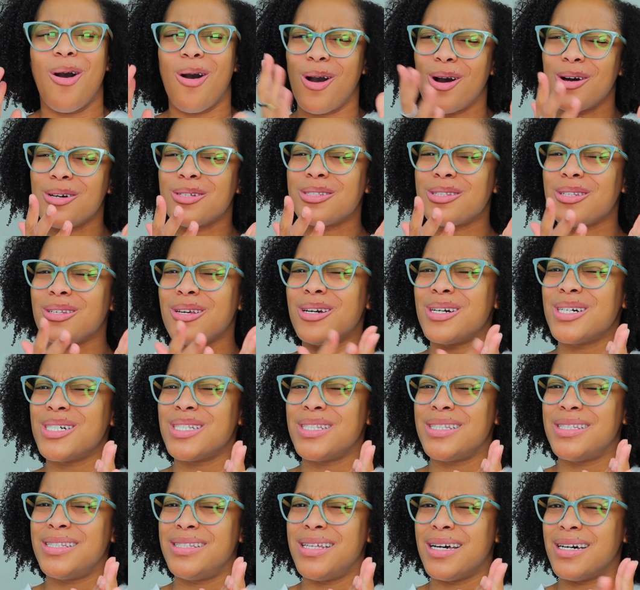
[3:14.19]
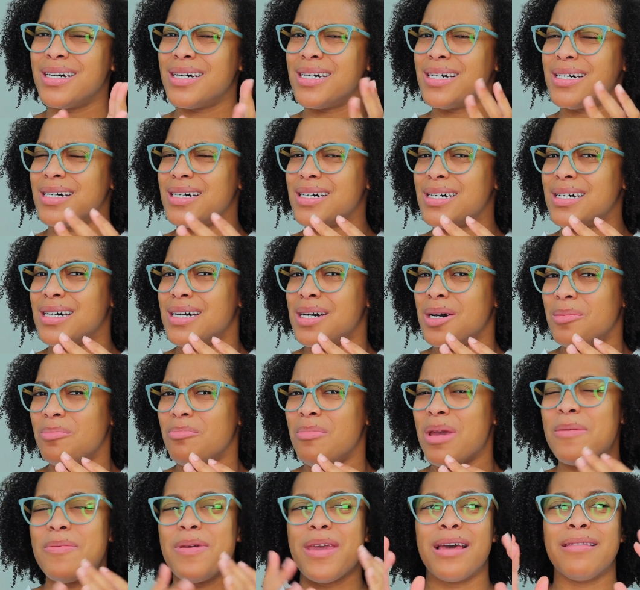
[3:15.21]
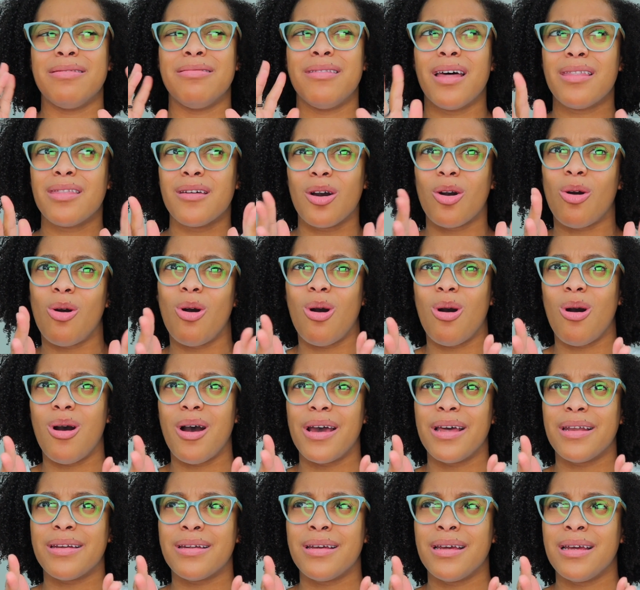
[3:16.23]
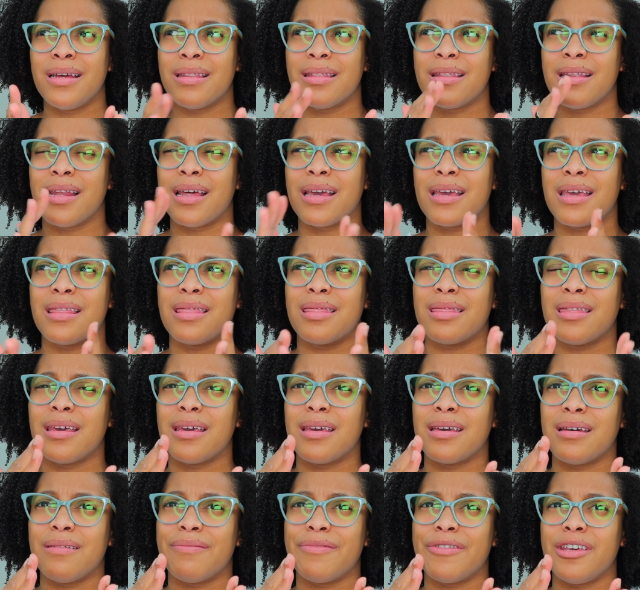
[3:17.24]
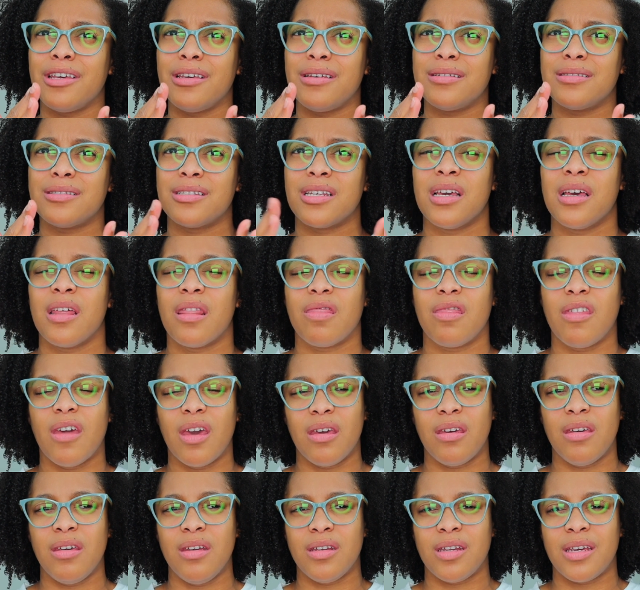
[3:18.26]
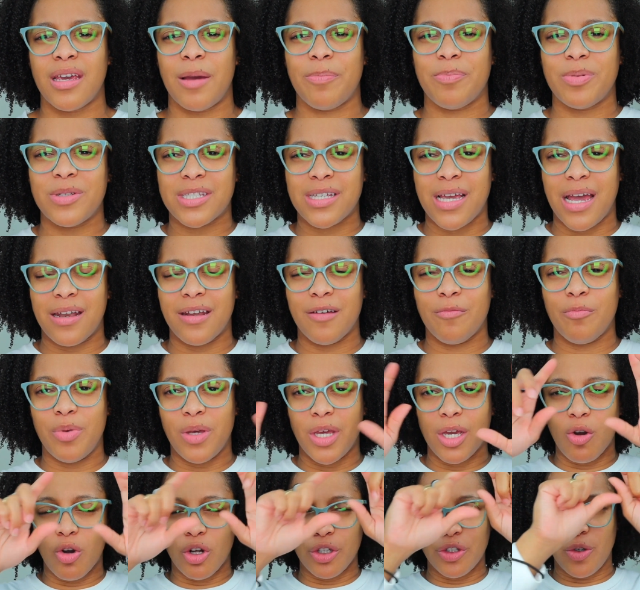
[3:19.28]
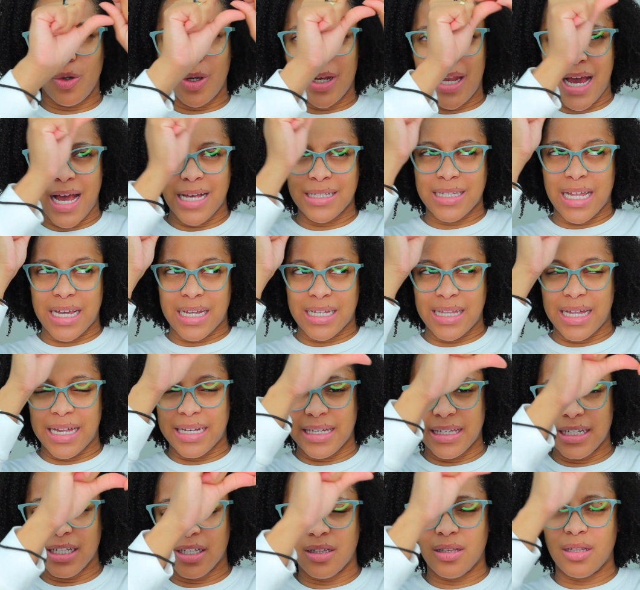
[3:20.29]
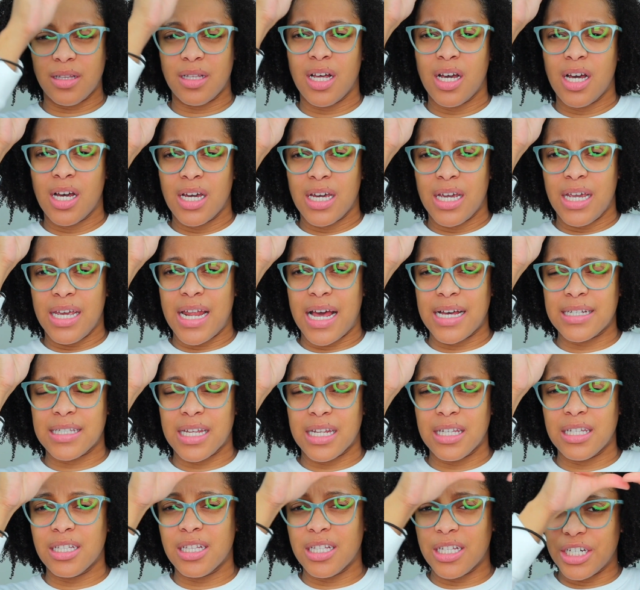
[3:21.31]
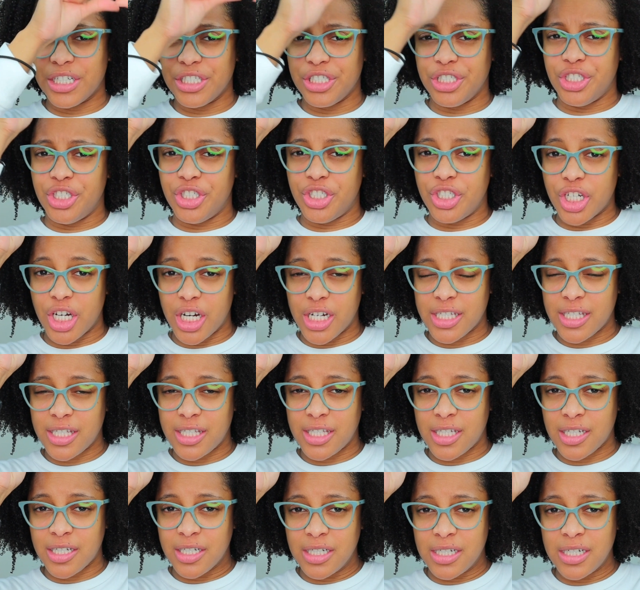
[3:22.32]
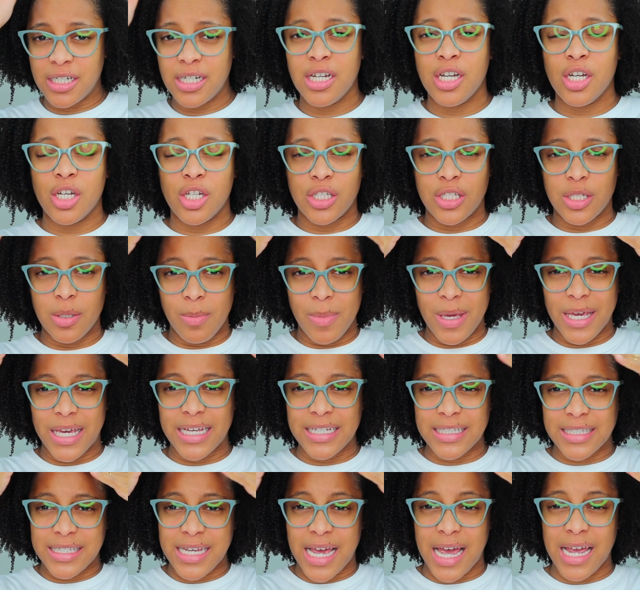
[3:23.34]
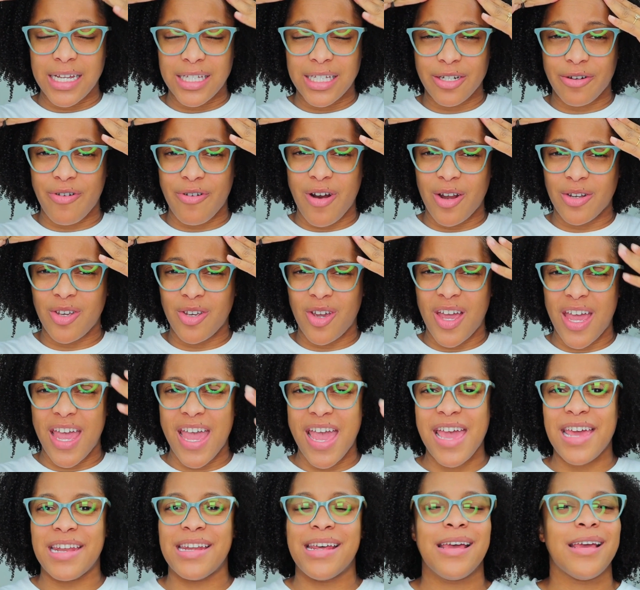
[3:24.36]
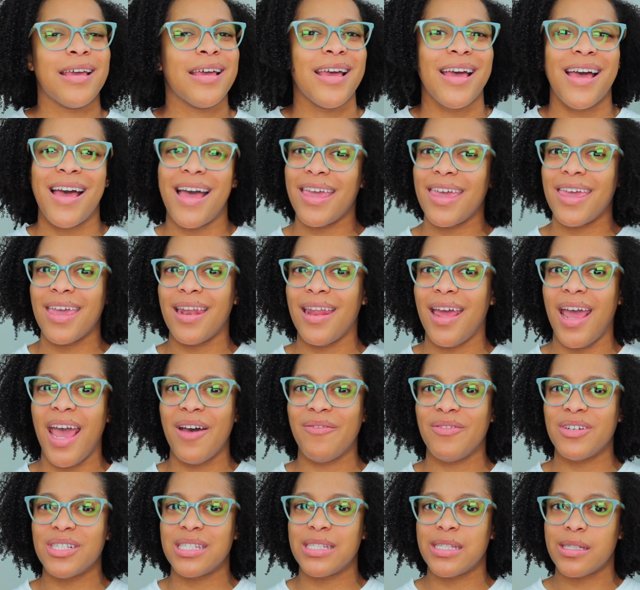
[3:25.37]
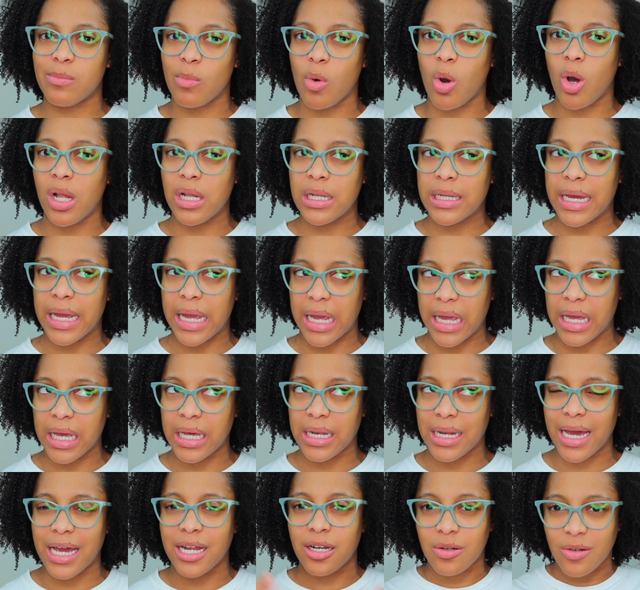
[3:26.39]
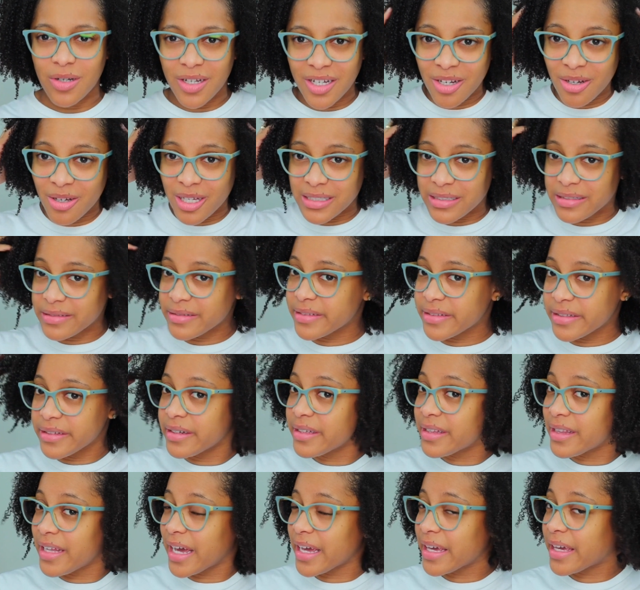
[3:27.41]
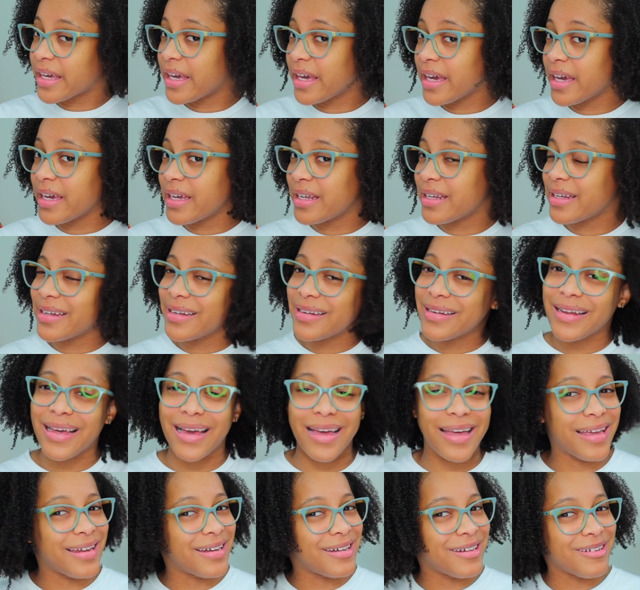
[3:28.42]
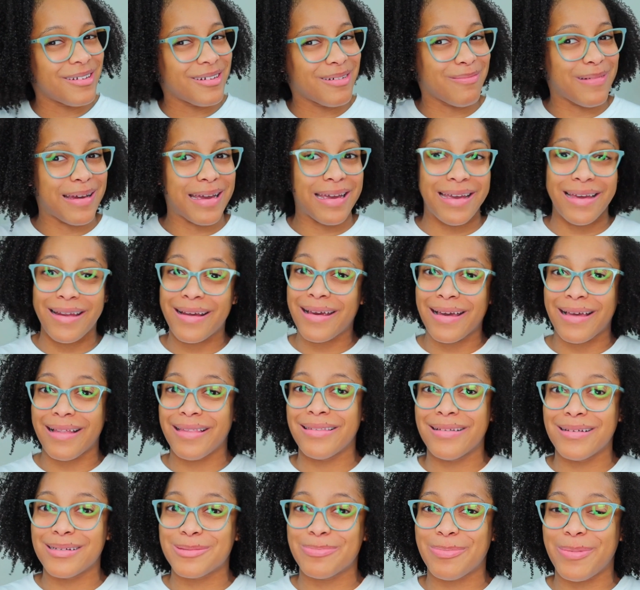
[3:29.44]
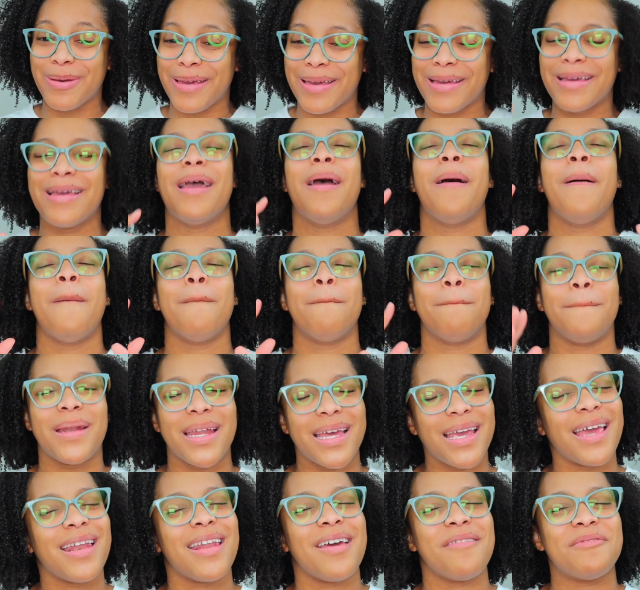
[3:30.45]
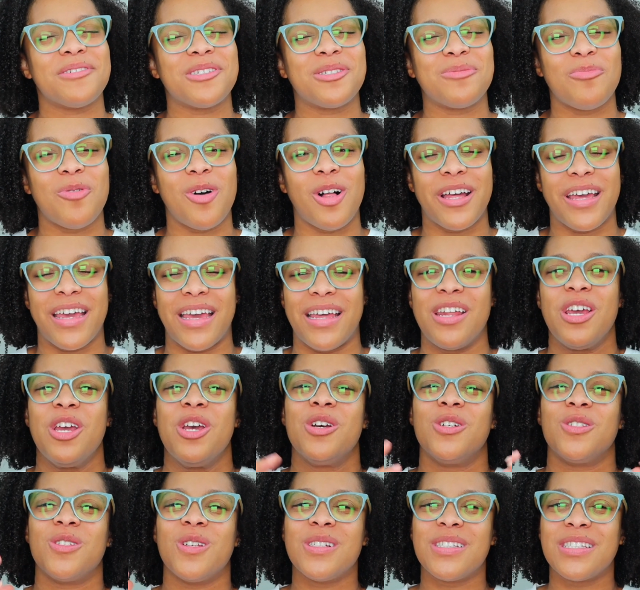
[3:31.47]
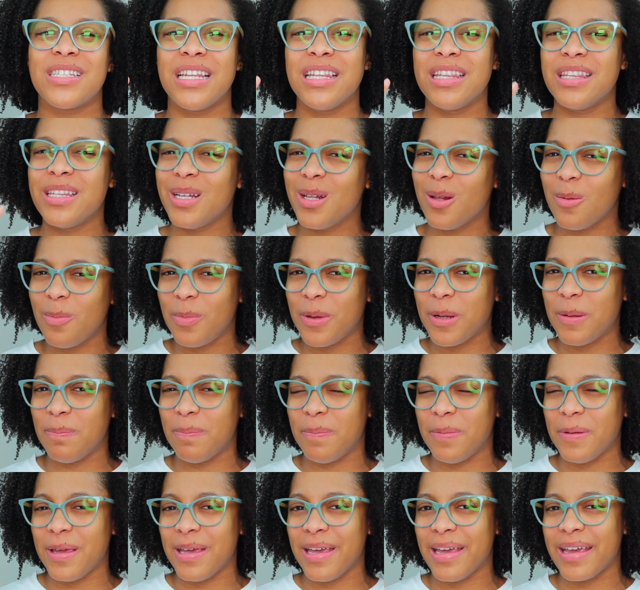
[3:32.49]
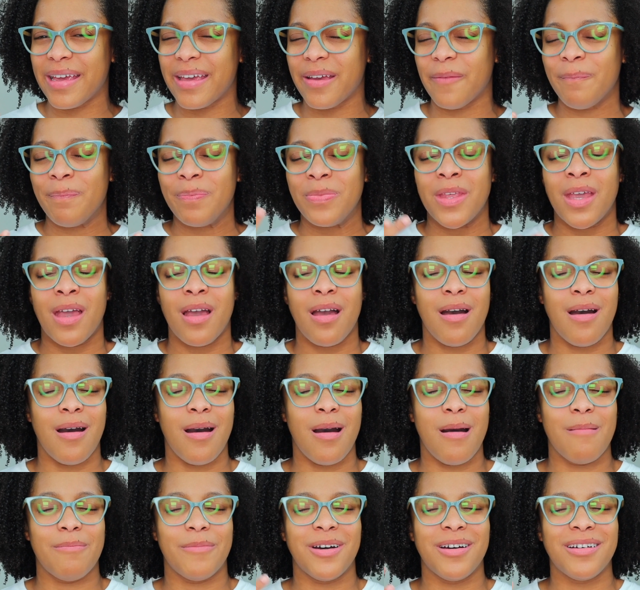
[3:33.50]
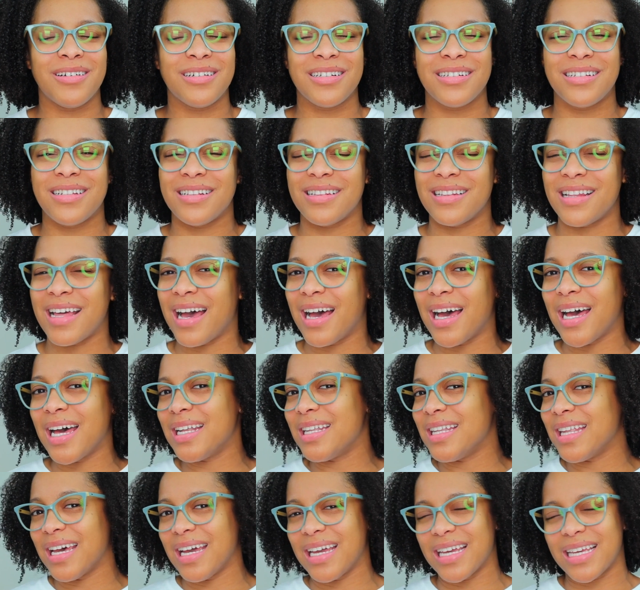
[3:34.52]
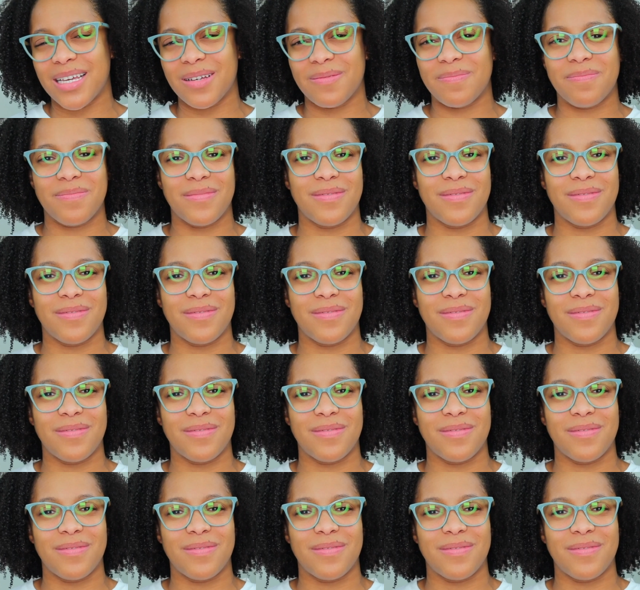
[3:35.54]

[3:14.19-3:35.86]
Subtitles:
Also, maybe another con that I can think of is the heat cap is kind of big, although it has like it has a little adjuster to make it tighter on your head. I kind of have a small head. I know it doesn't look like it. I know my head kind of looks big, but I kind of have a small head, so it's a little bit big. Other than that, like,